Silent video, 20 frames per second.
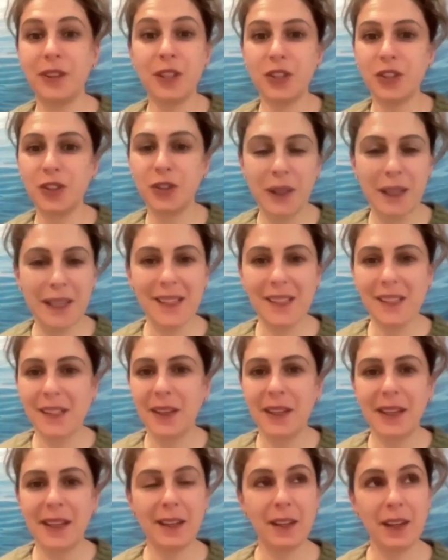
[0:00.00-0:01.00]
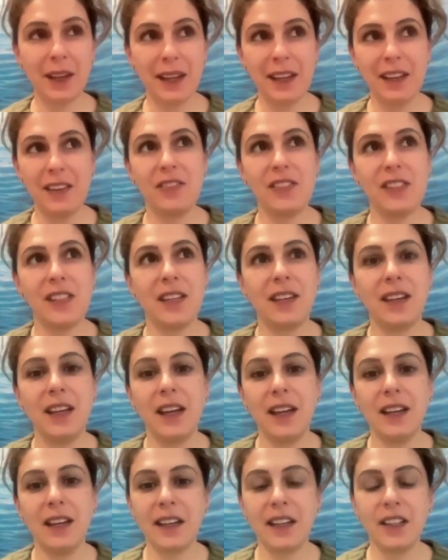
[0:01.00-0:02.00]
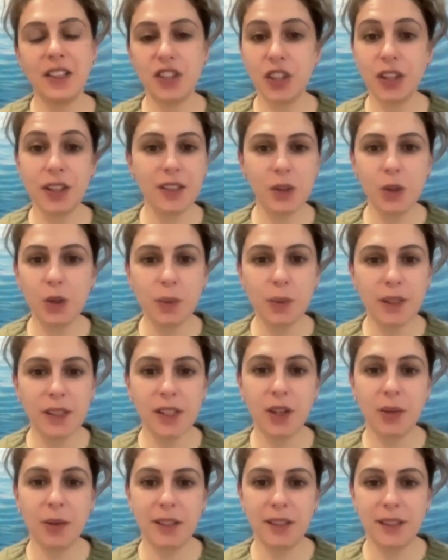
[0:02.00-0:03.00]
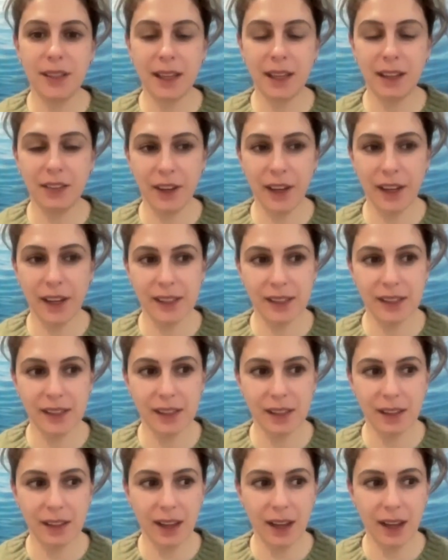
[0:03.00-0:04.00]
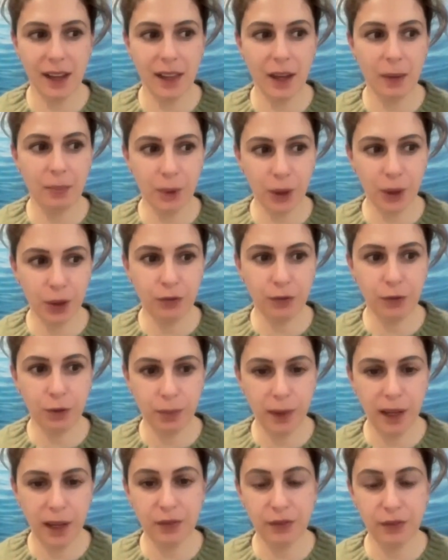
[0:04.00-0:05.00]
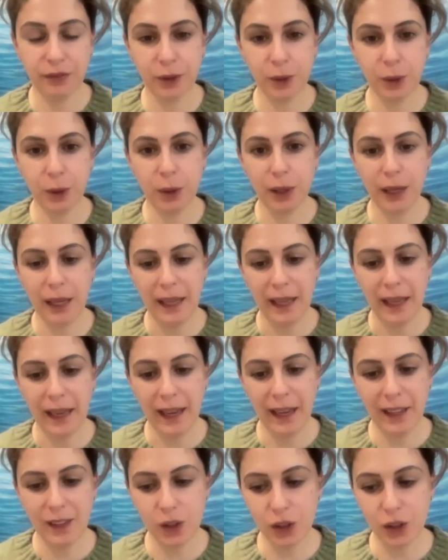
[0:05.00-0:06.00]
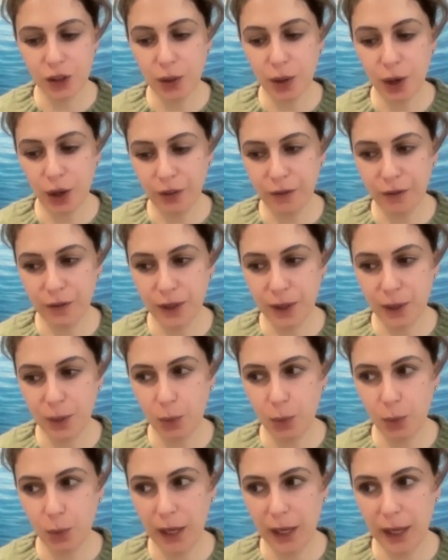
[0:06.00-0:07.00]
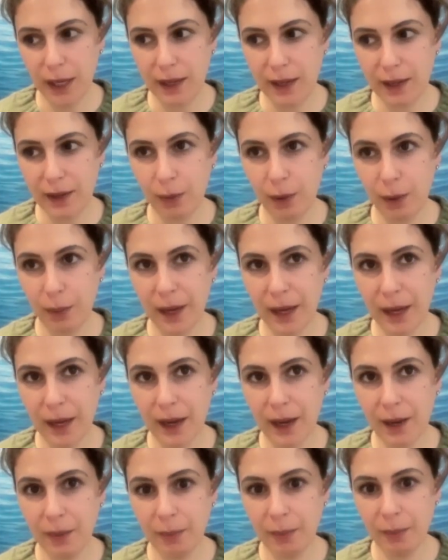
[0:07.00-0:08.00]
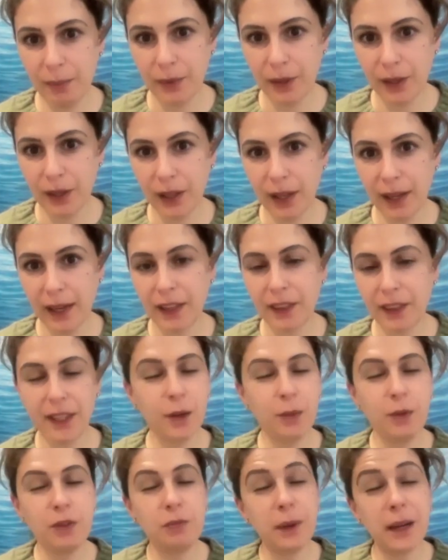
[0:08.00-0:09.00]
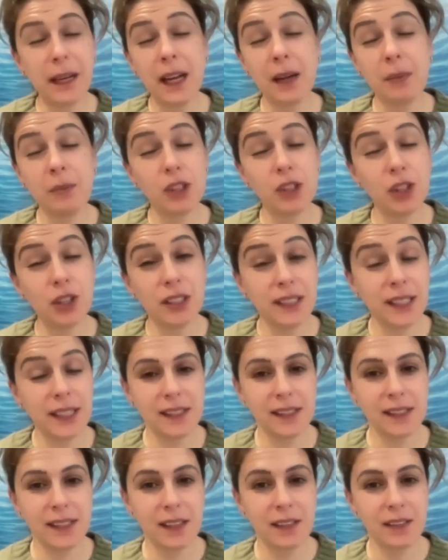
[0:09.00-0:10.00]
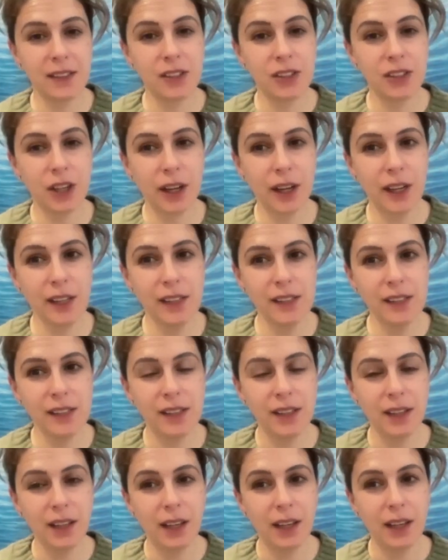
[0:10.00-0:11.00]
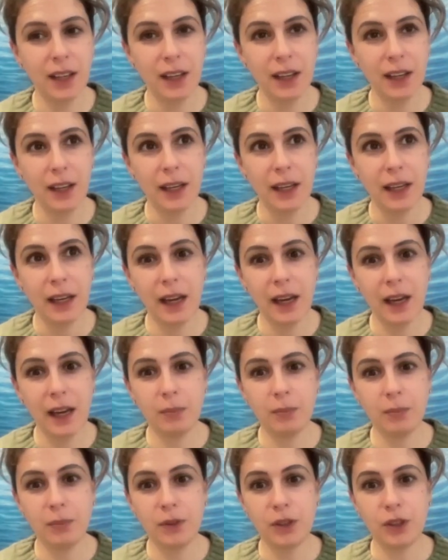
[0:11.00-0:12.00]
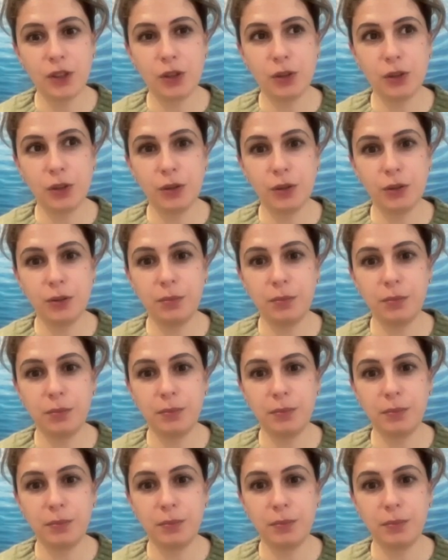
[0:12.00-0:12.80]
the trees and their leaves, and nature is always going to give us that beautiful metaphor. And too often we become like, I think we've become so desensitized to